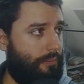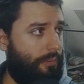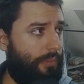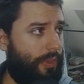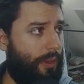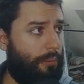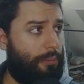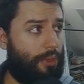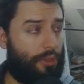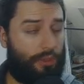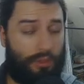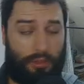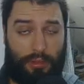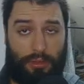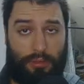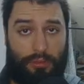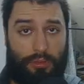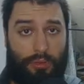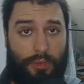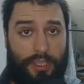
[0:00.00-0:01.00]
But
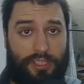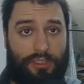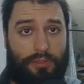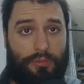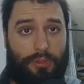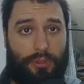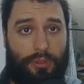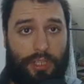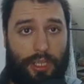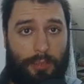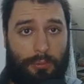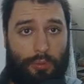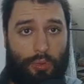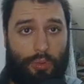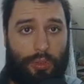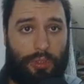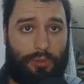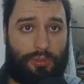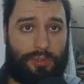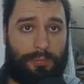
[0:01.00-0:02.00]
the rest of your time, you're
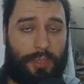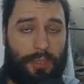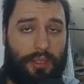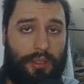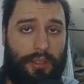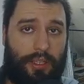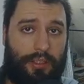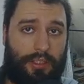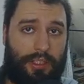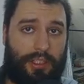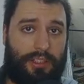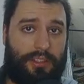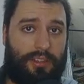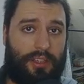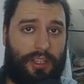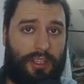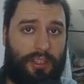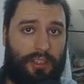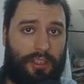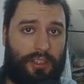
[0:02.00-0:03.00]
going to spend that
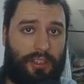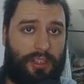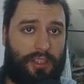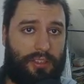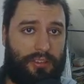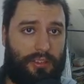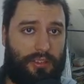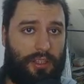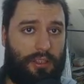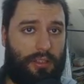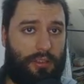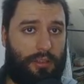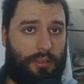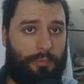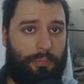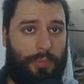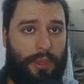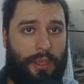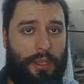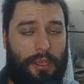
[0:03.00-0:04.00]
inside a text editor.
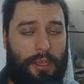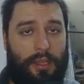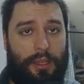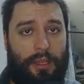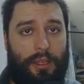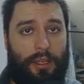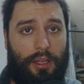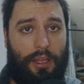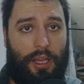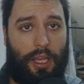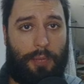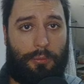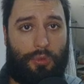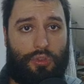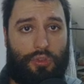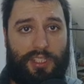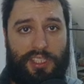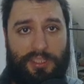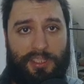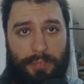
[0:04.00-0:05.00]
I'm
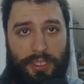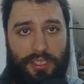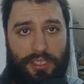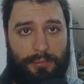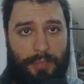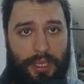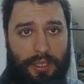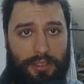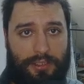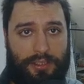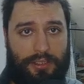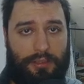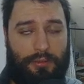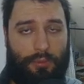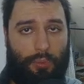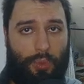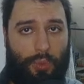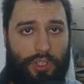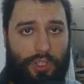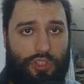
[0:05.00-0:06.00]
using Spacemacs,
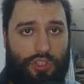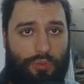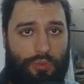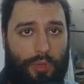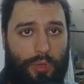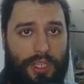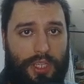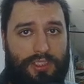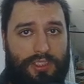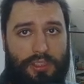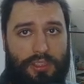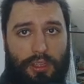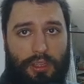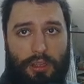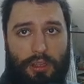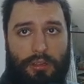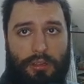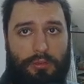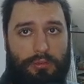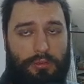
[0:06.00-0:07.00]
which raised a
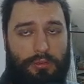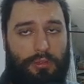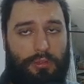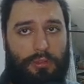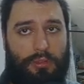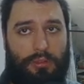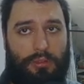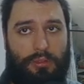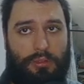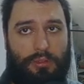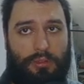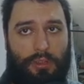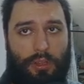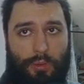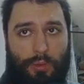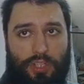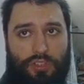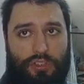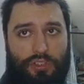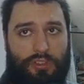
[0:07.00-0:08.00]
lot of uh,
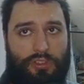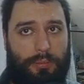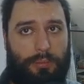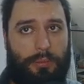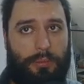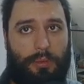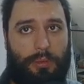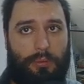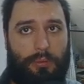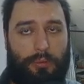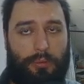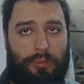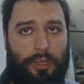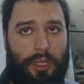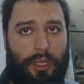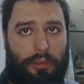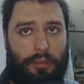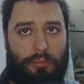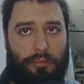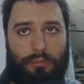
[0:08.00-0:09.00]
questions. People
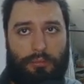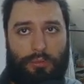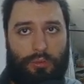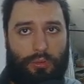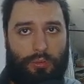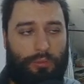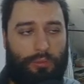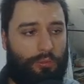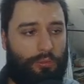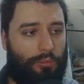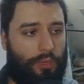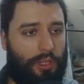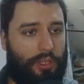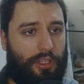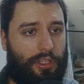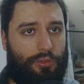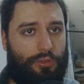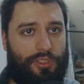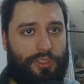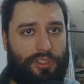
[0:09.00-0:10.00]
were, you know, really
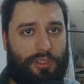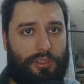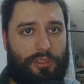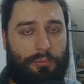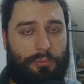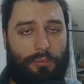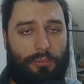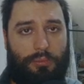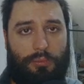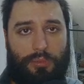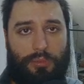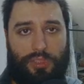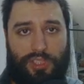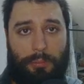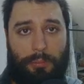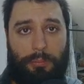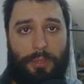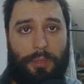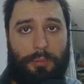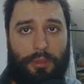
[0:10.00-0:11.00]
interested.
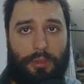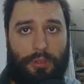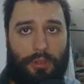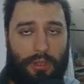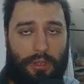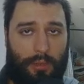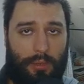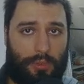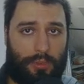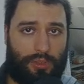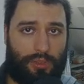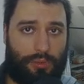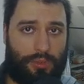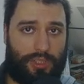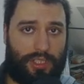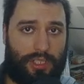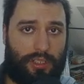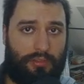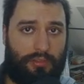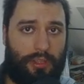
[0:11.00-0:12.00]
Some people thought I was
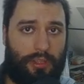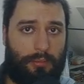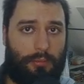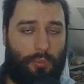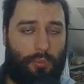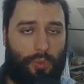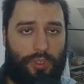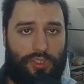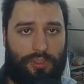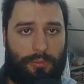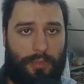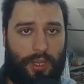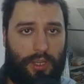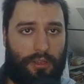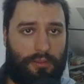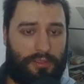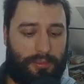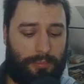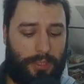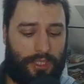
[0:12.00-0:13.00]
using Vim with some kind
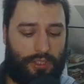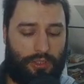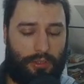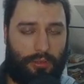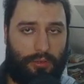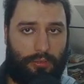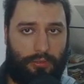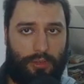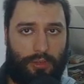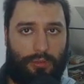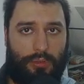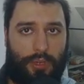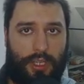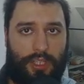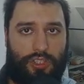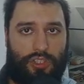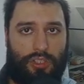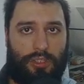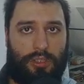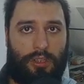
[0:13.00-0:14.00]
of special
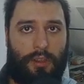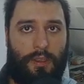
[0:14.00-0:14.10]
configuration.